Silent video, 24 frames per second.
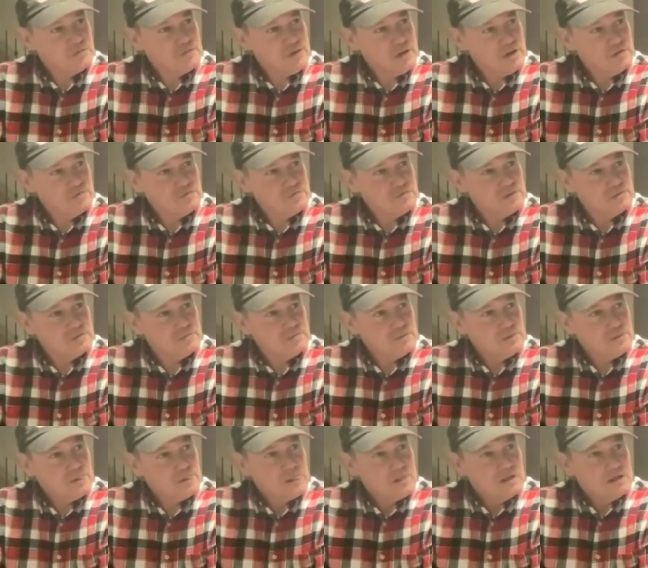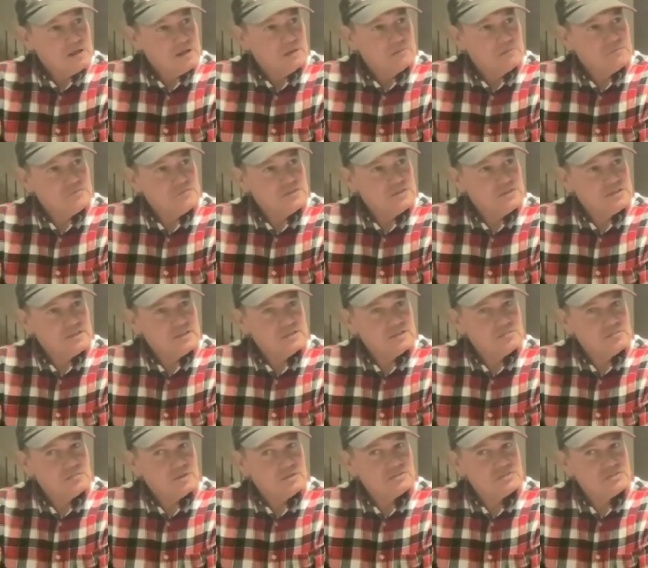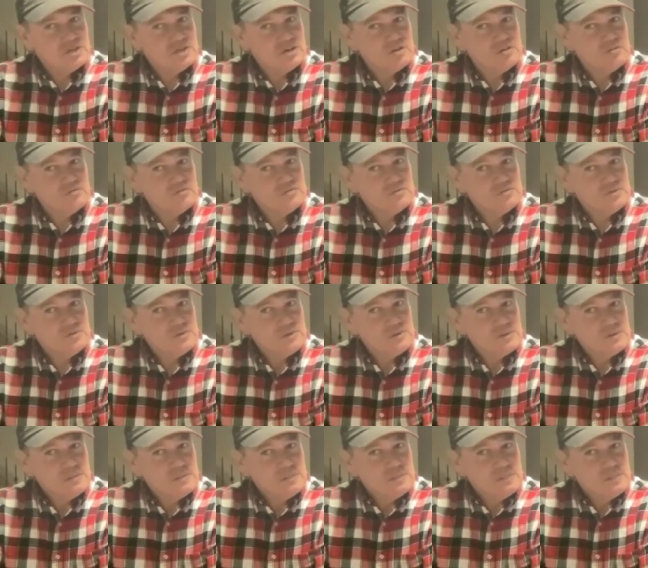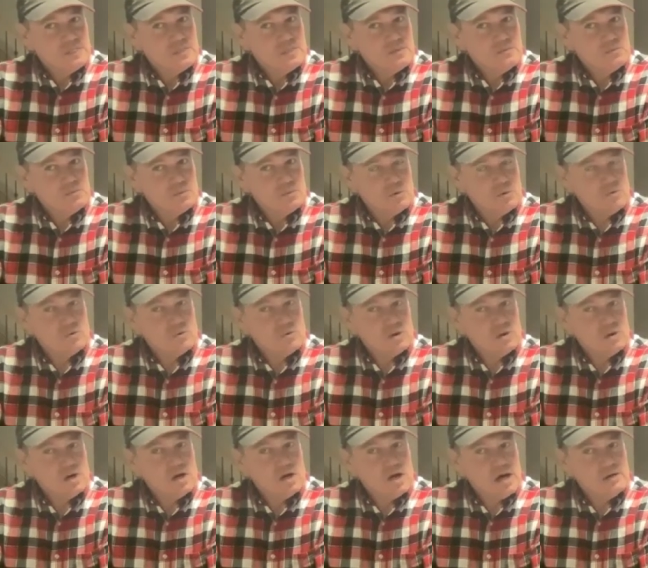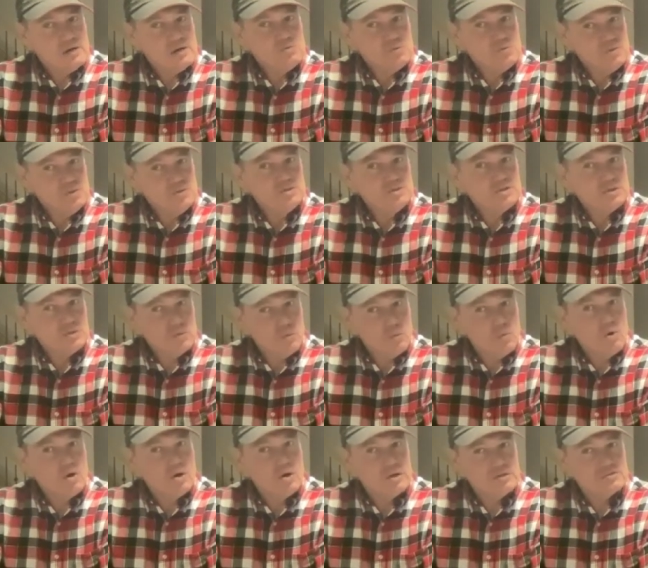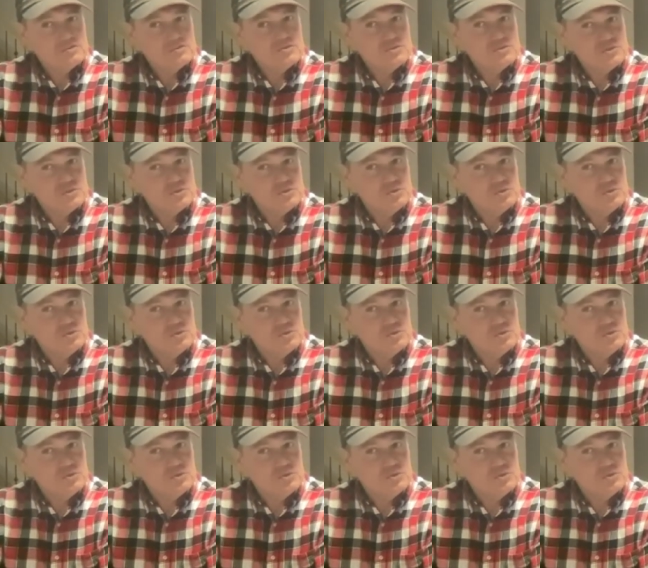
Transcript: the alfalfa, I'm thinking to myself, well, I really want